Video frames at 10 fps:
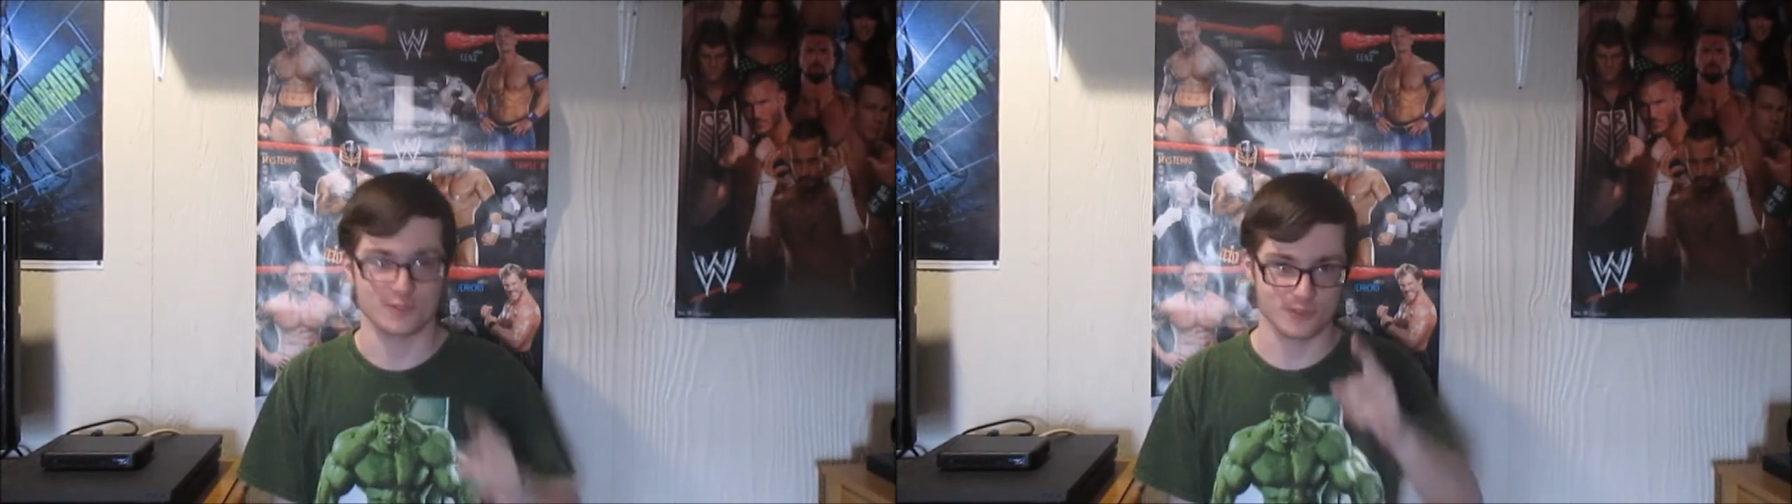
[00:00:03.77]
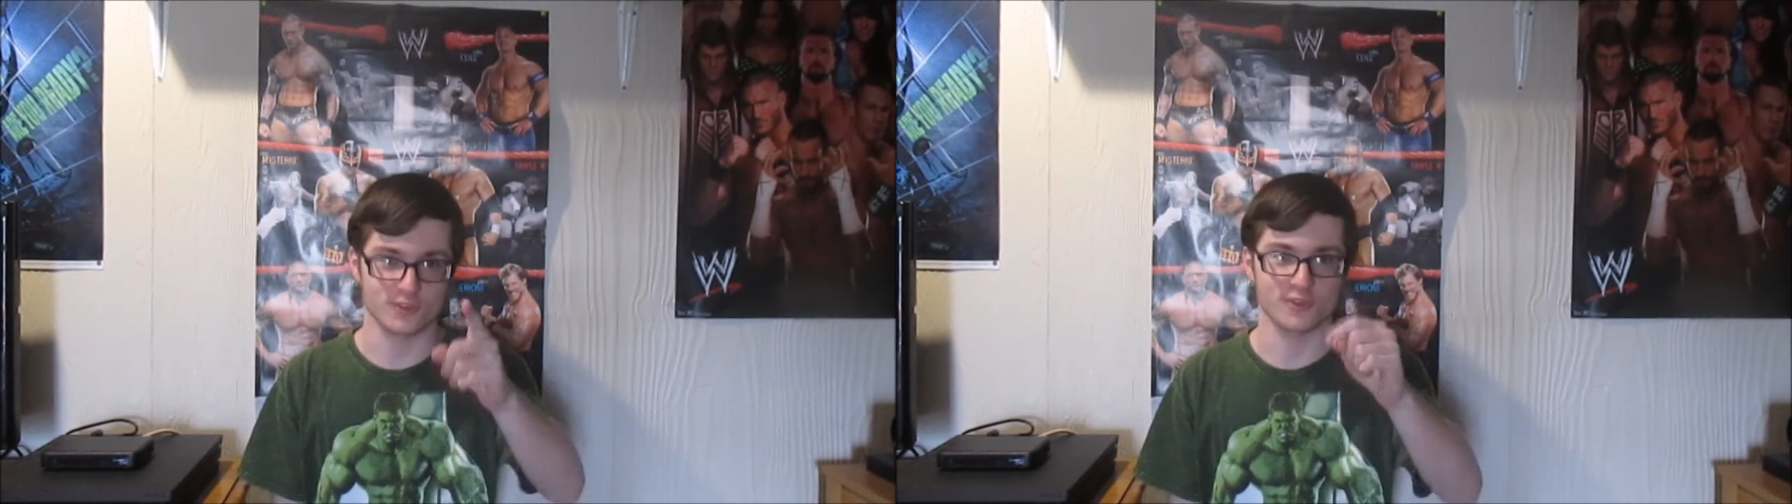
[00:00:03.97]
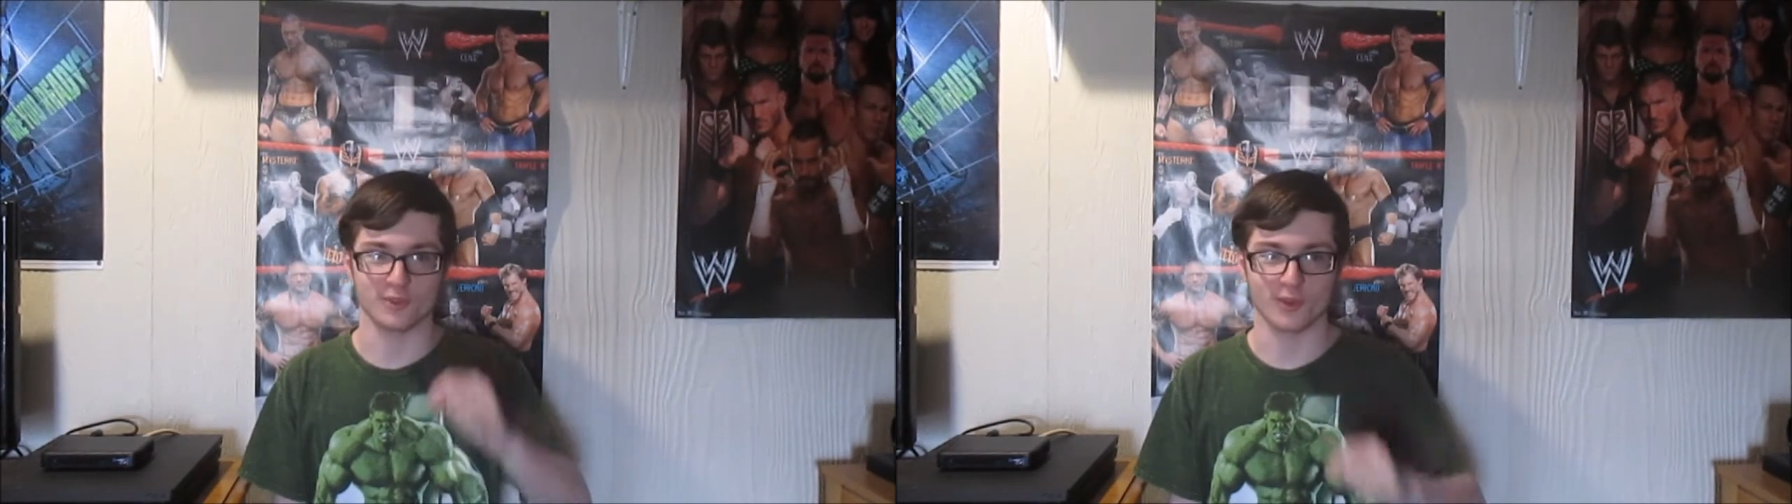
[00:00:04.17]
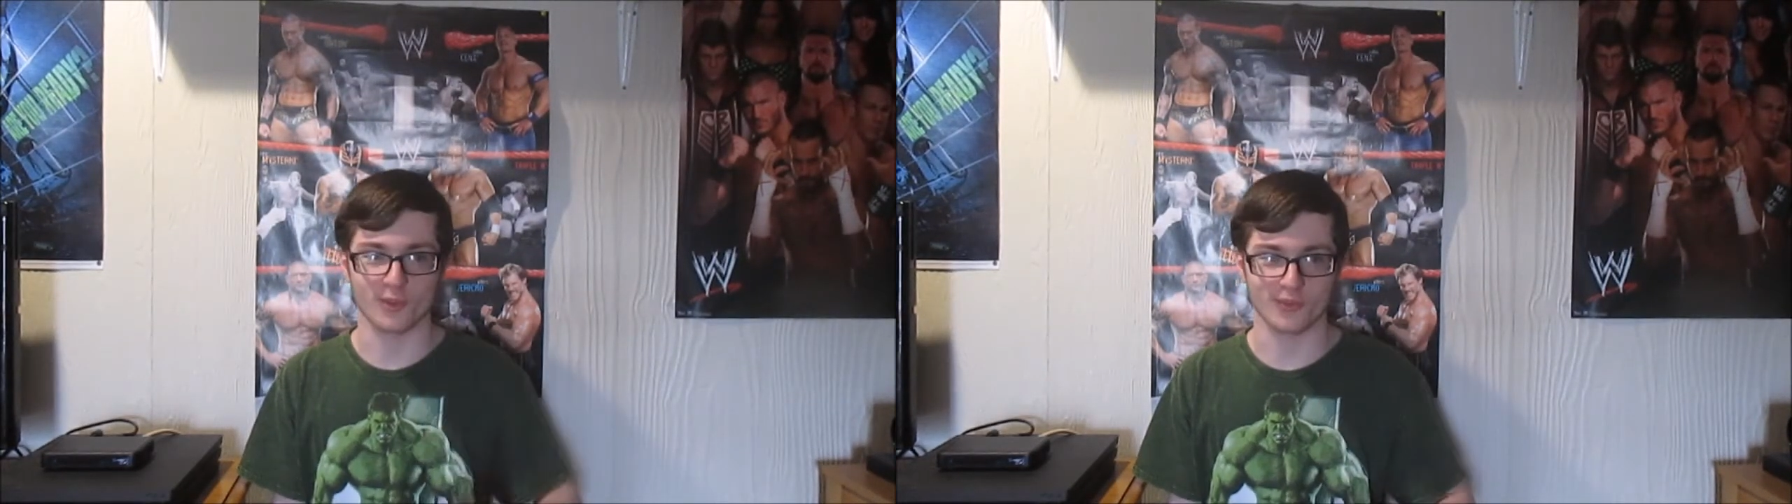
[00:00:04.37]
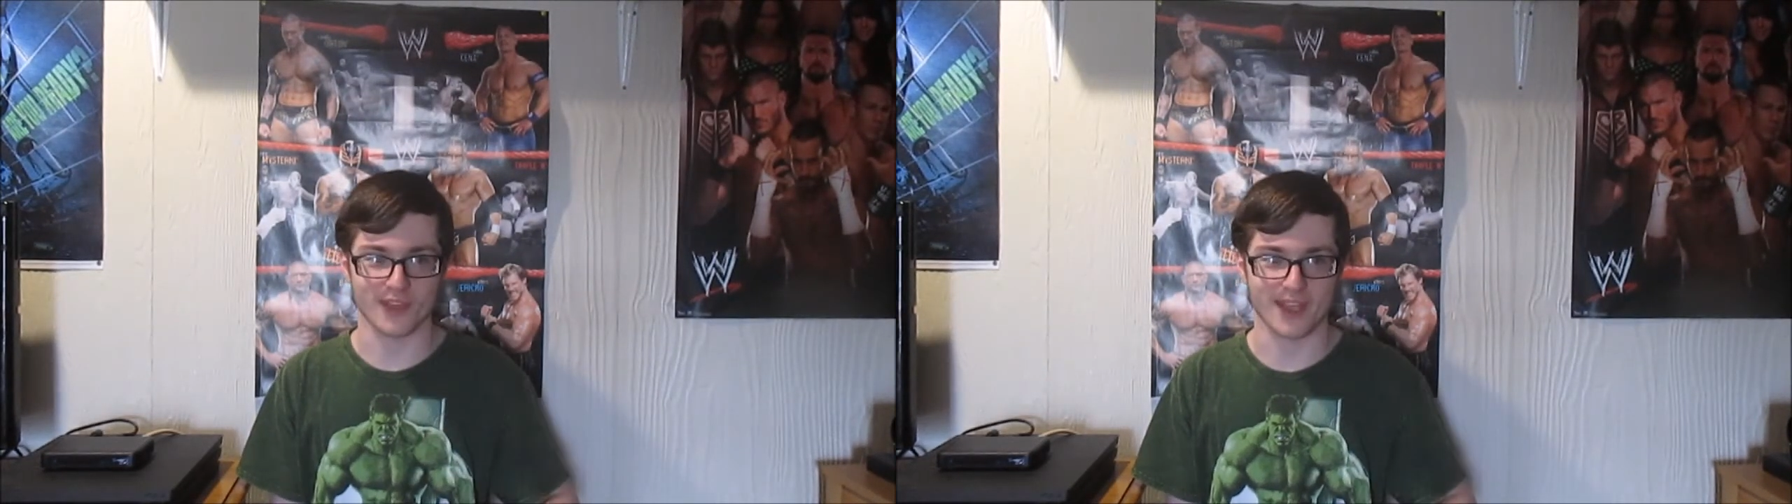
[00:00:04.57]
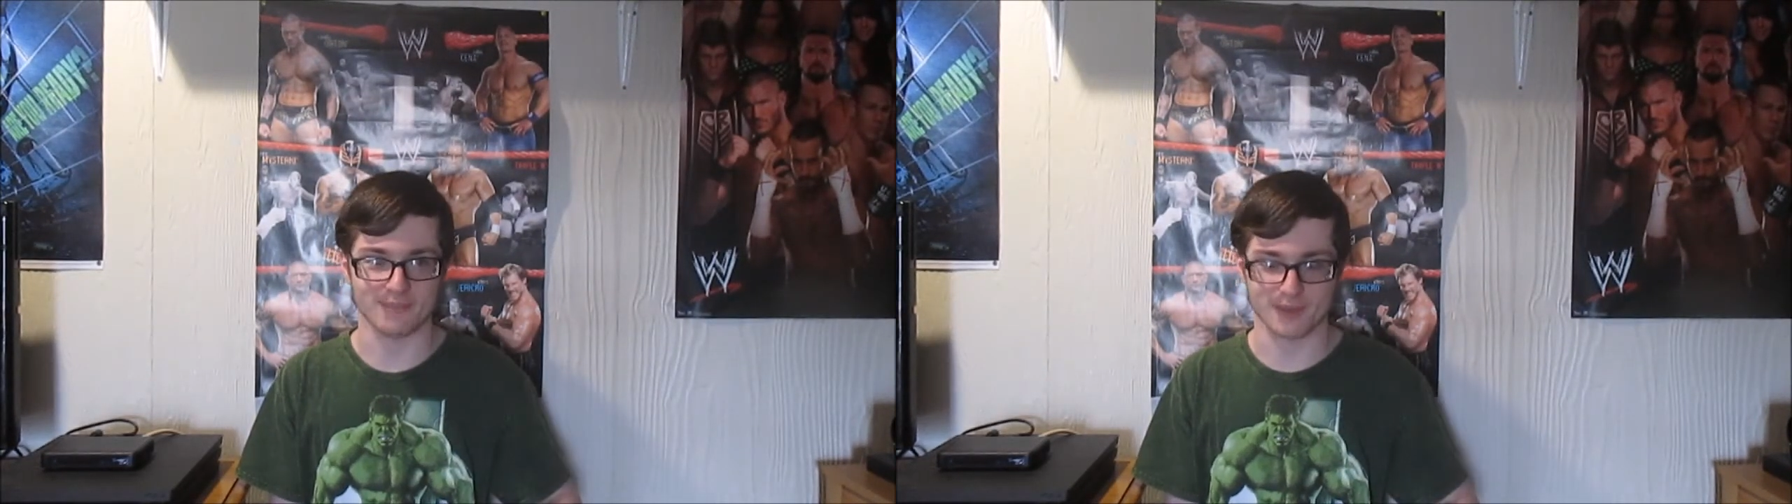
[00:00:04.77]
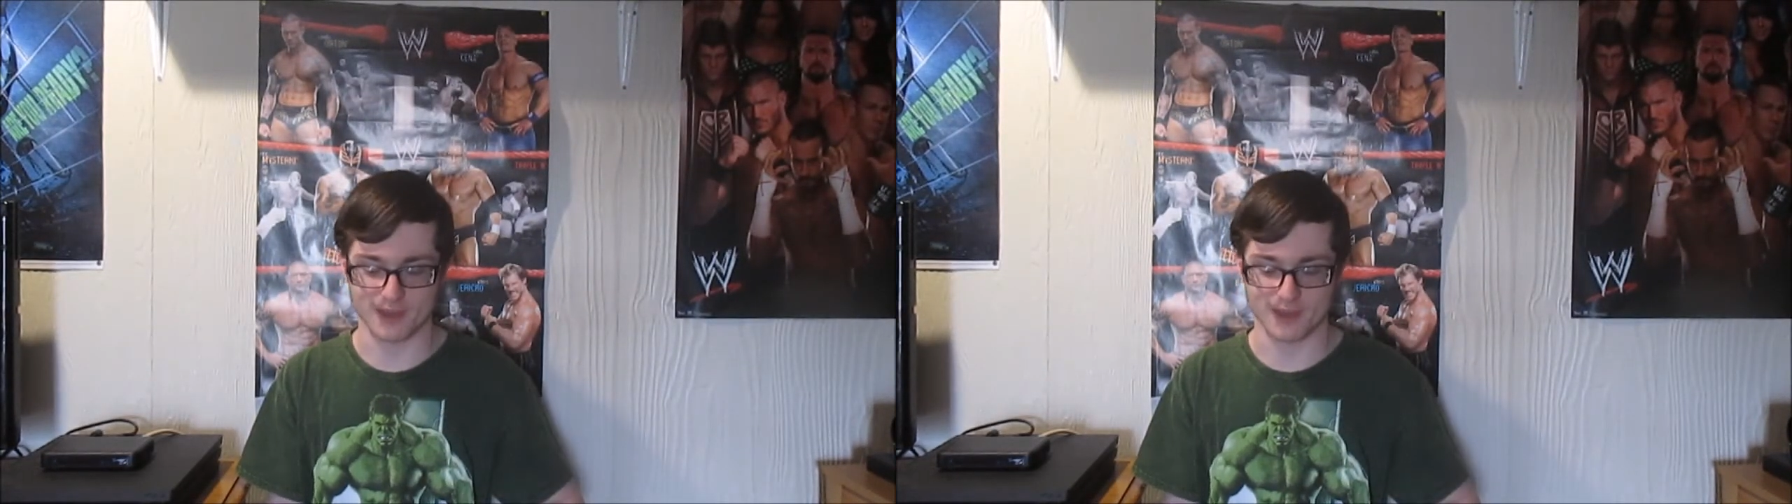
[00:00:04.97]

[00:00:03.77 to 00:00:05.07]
so you know what that